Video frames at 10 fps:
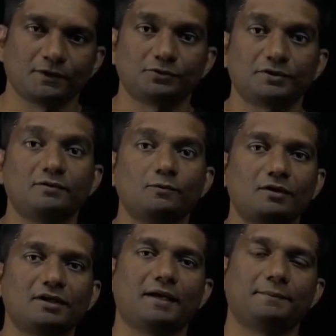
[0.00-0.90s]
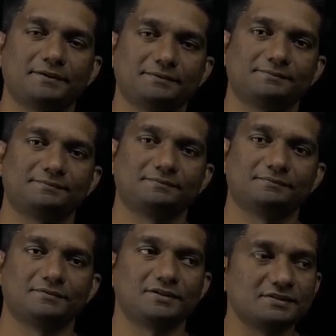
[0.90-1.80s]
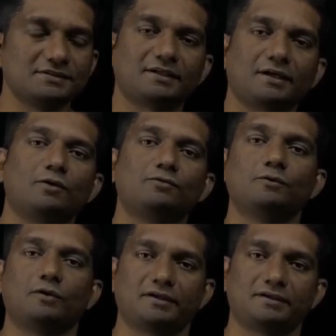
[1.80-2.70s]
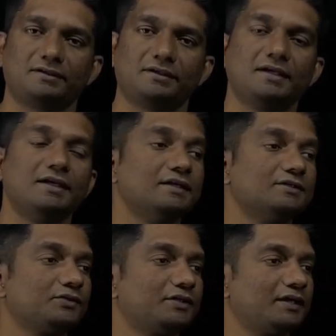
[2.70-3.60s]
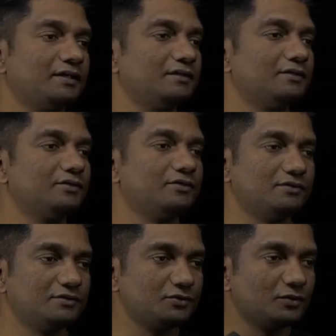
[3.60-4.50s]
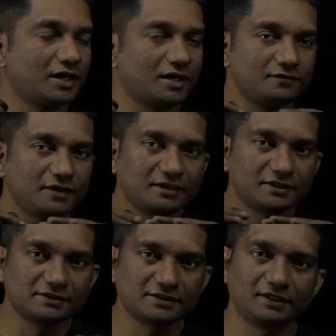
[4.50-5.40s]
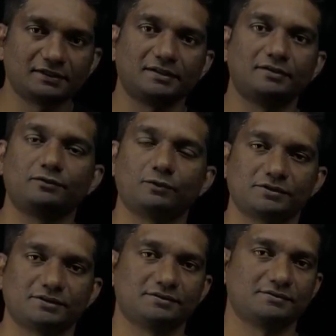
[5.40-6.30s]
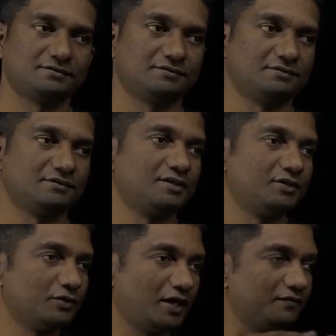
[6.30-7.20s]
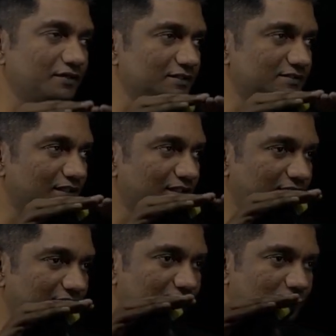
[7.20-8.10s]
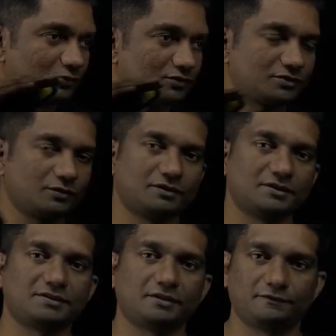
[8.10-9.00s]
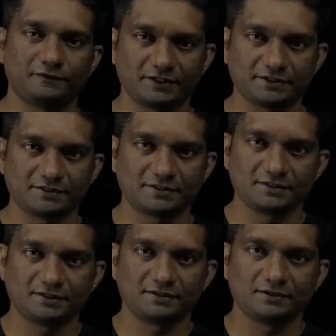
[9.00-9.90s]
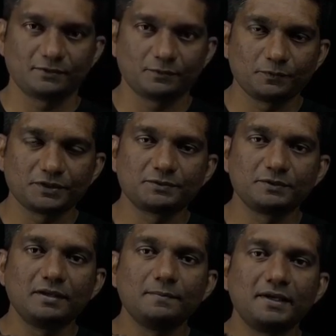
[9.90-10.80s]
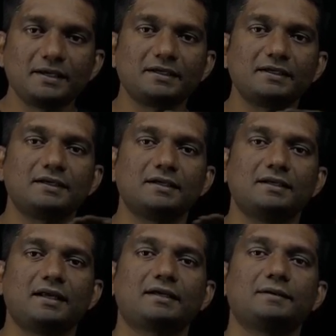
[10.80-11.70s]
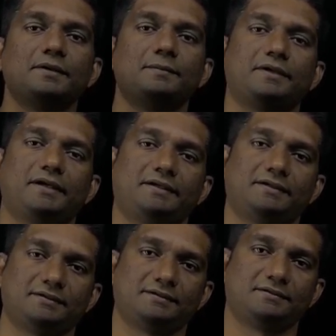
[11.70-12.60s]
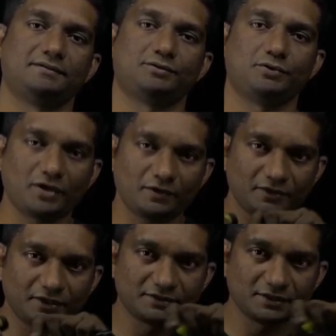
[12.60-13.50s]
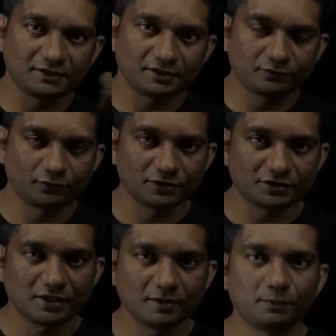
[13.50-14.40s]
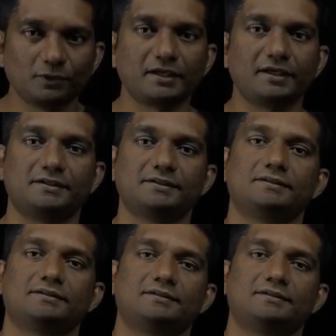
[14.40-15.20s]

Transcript: So then what will happen? This is the tug of war. So then you have a resultant force. You have a resultant force on the surface which will make it like a membrane. So you have a resultant force pulling it.